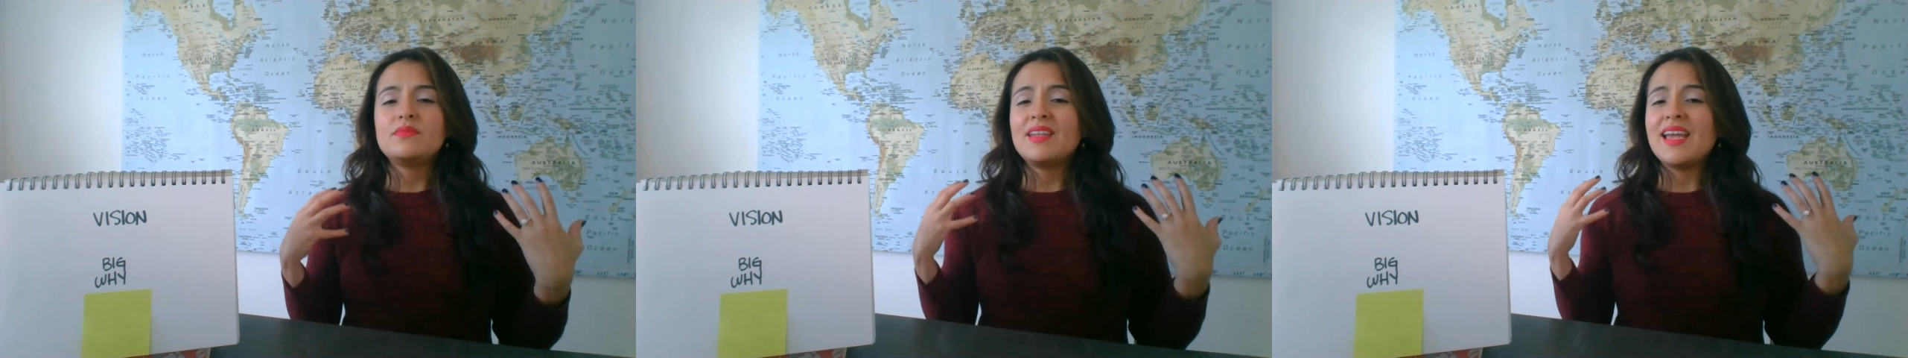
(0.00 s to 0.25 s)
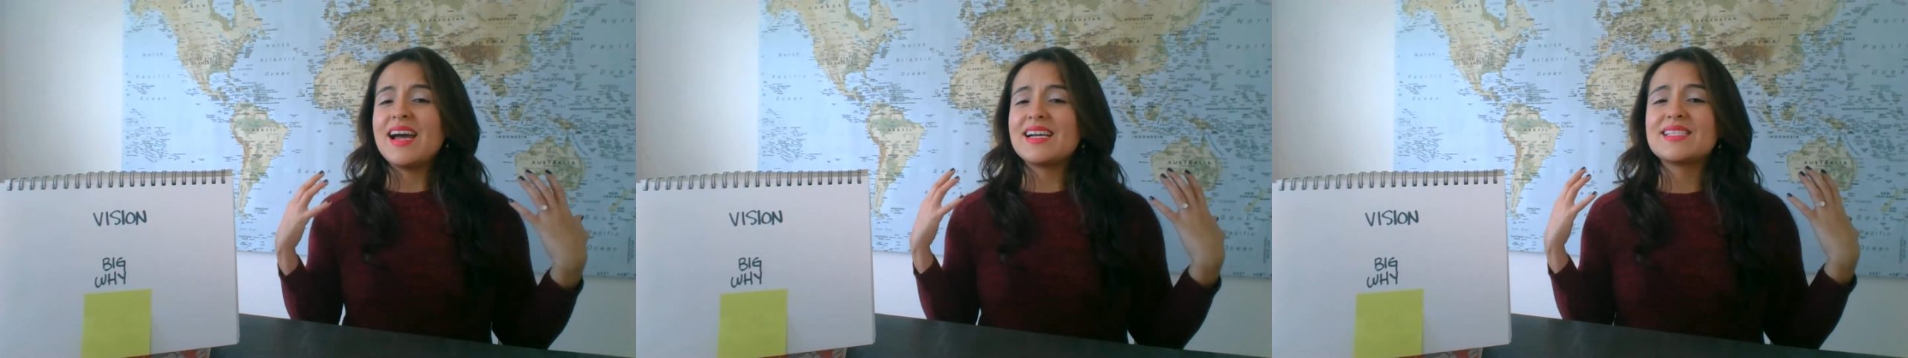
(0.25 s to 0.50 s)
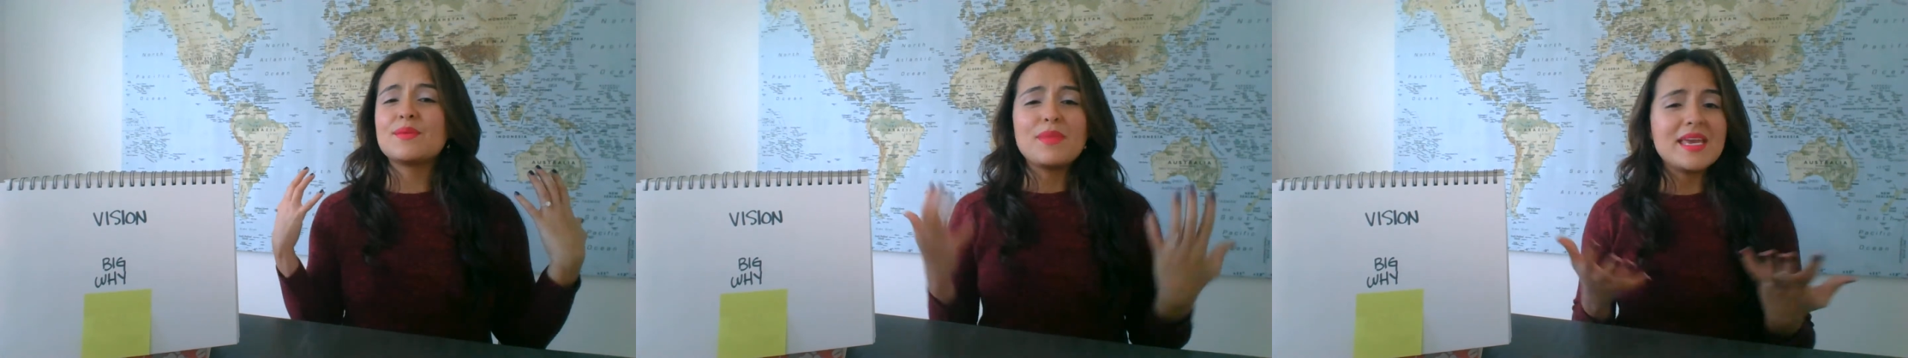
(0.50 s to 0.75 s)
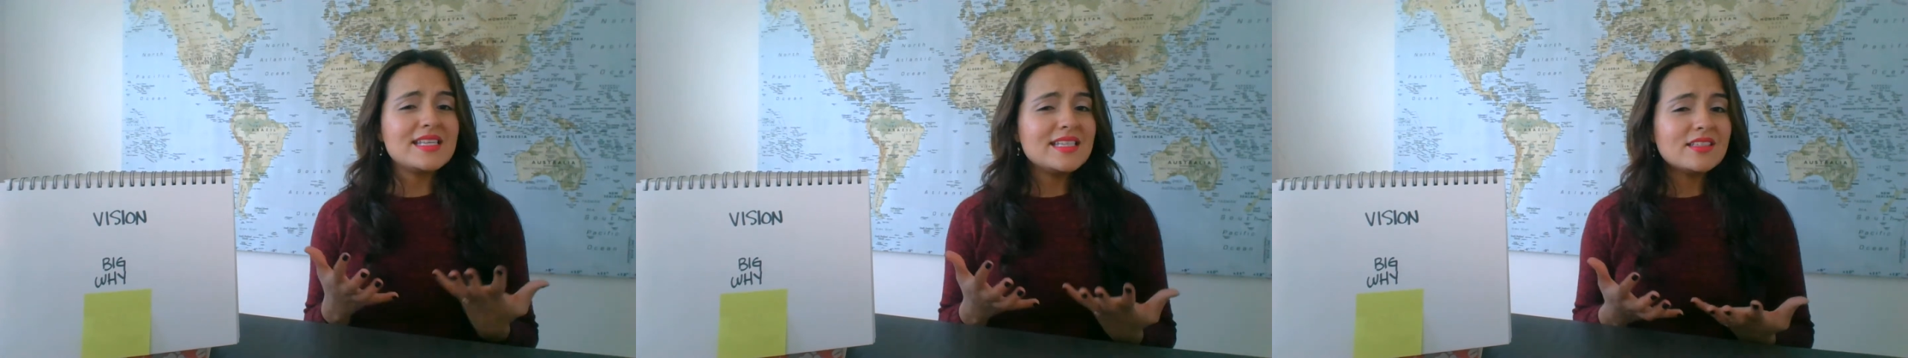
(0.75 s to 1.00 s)
has
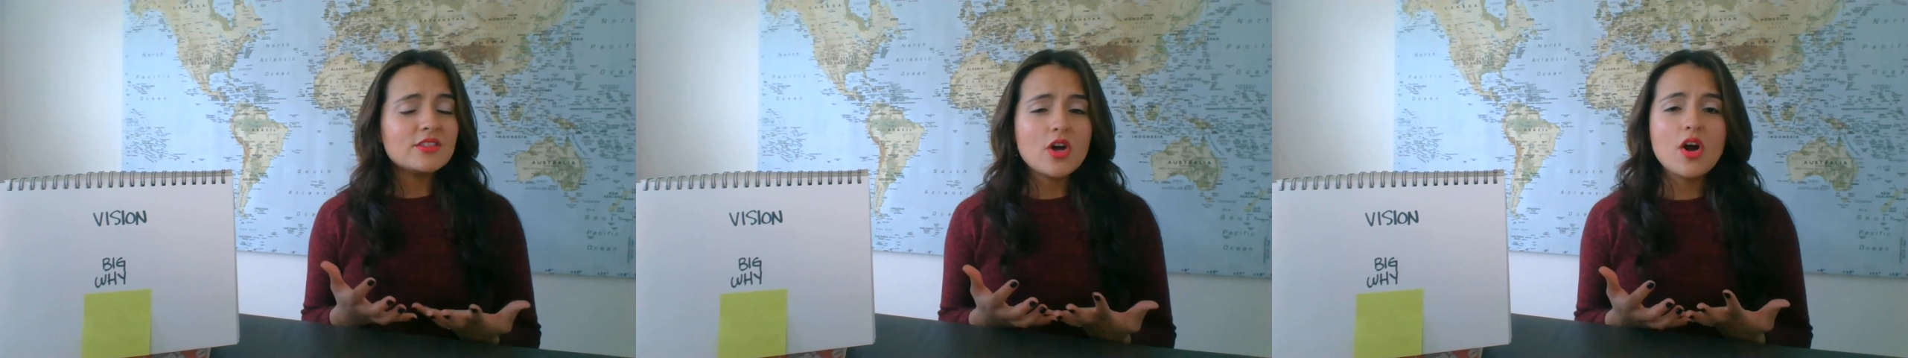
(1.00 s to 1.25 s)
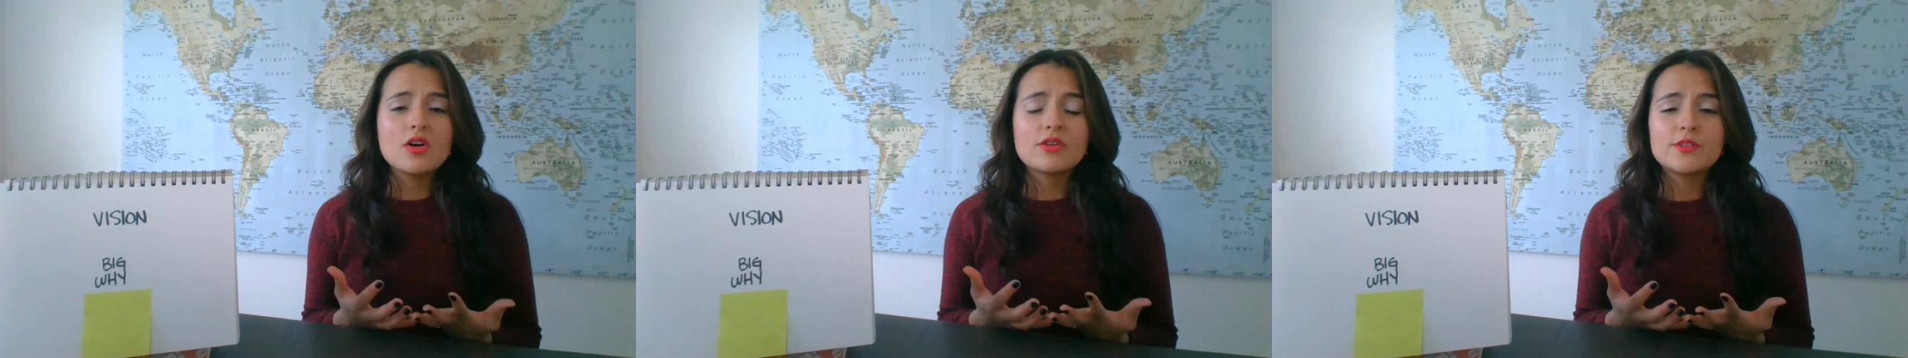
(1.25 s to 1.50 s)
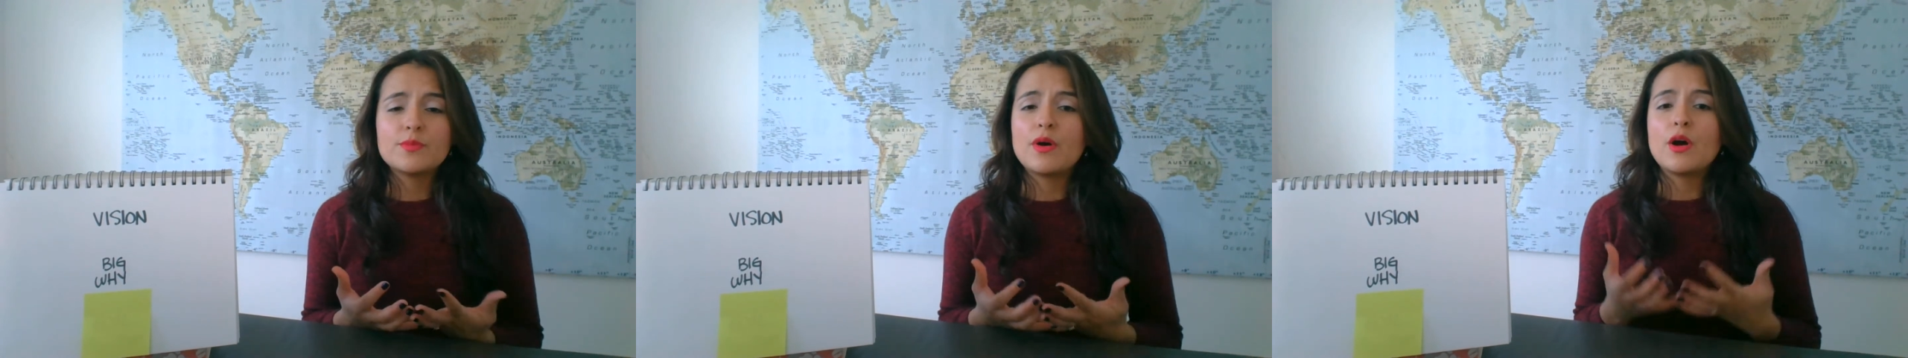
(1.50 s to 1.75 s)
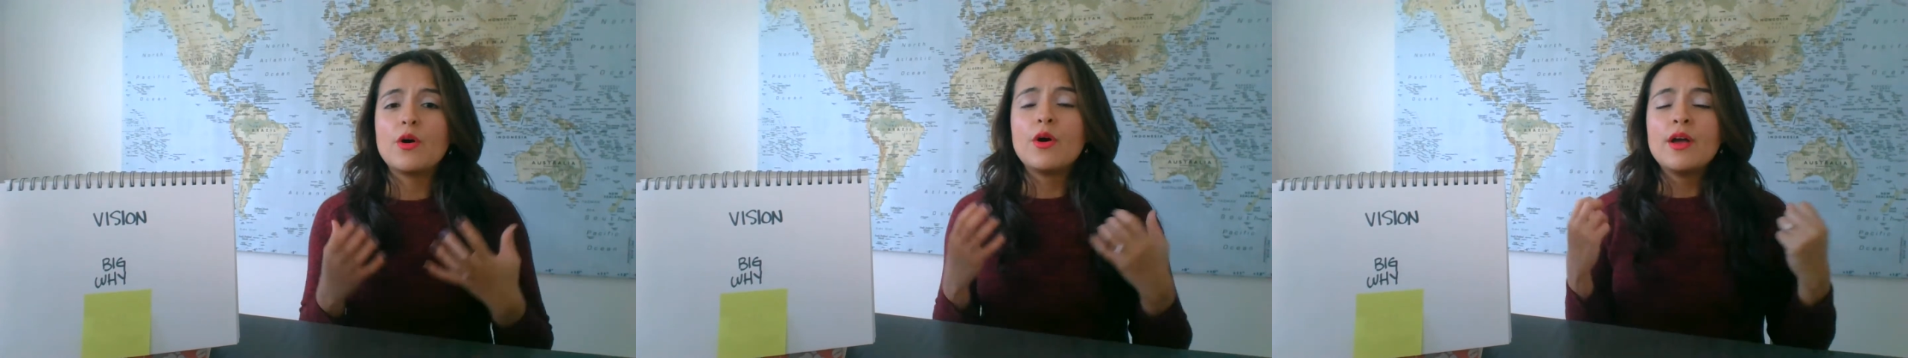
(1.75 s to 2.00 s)
amazing talks
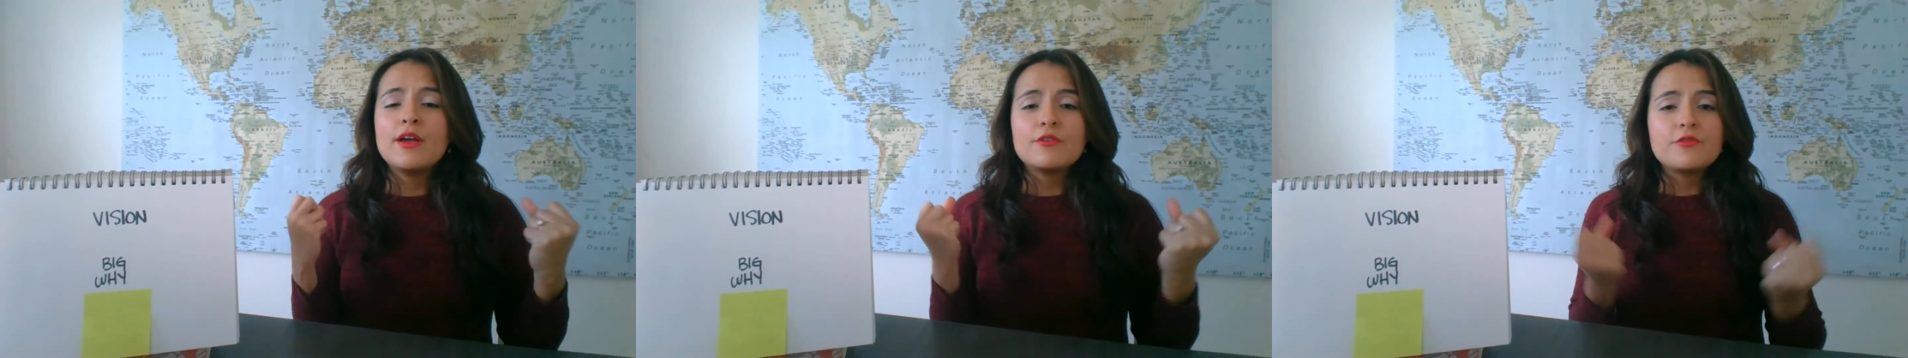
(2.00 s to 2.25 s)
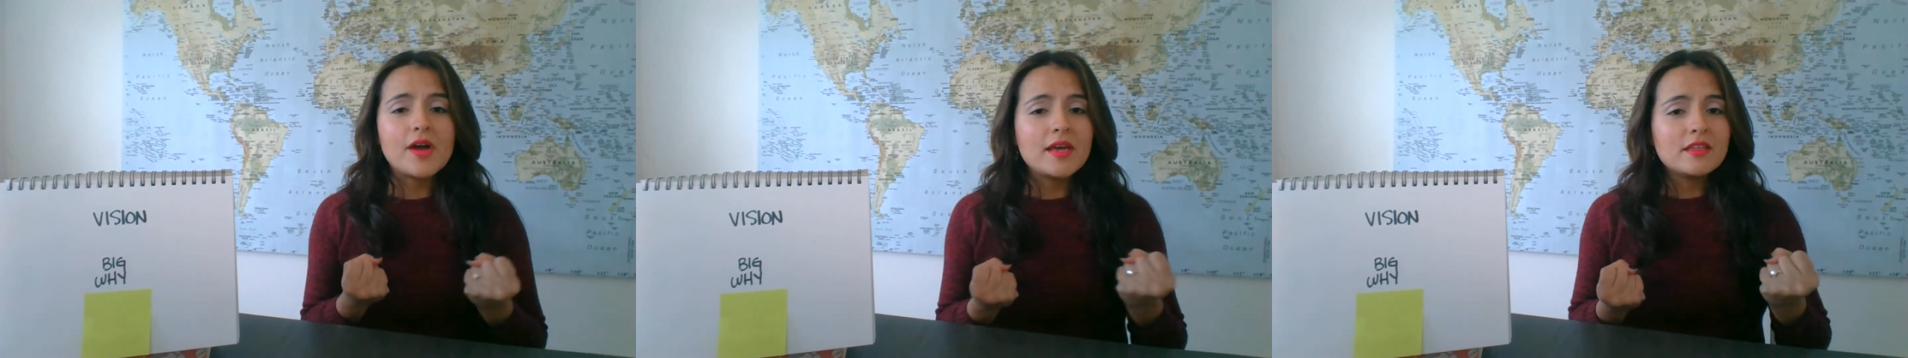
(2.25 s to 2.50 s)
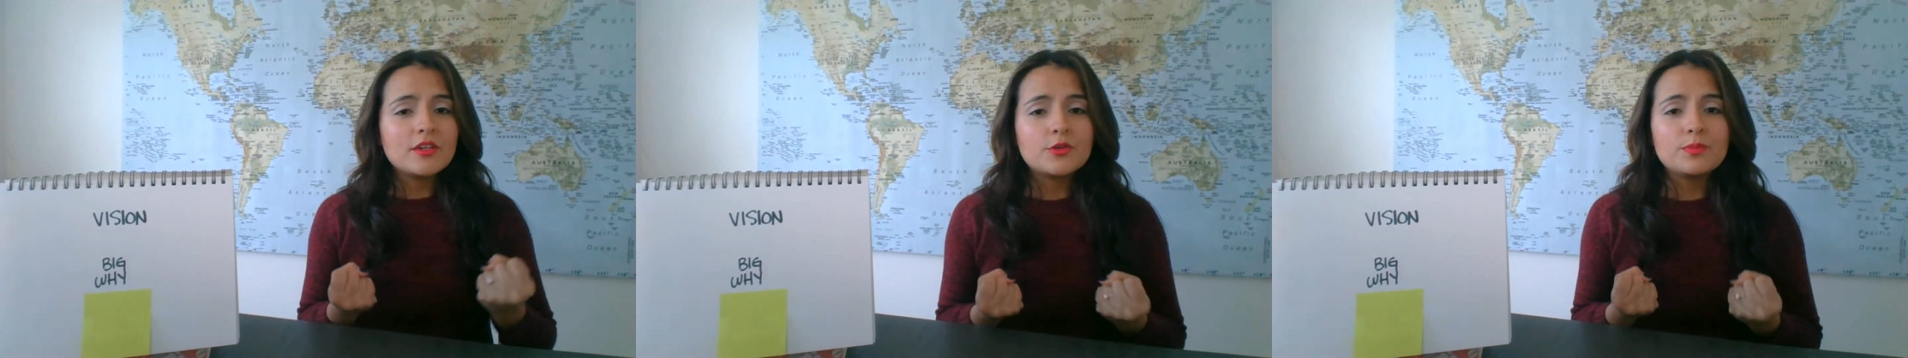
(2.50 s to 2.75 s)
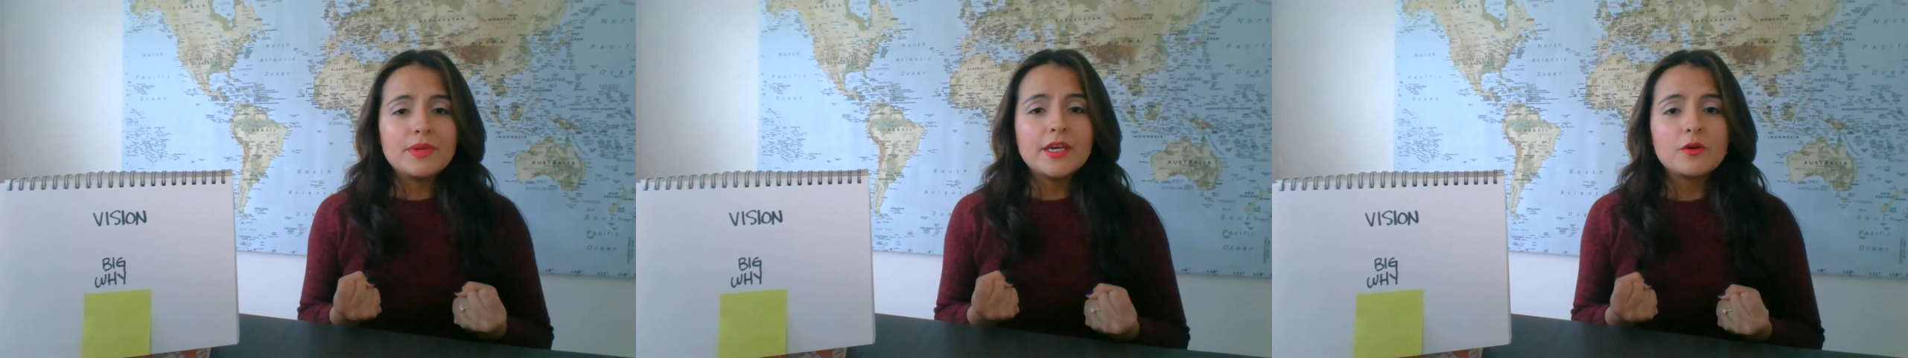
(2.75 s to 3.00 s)
about finding your big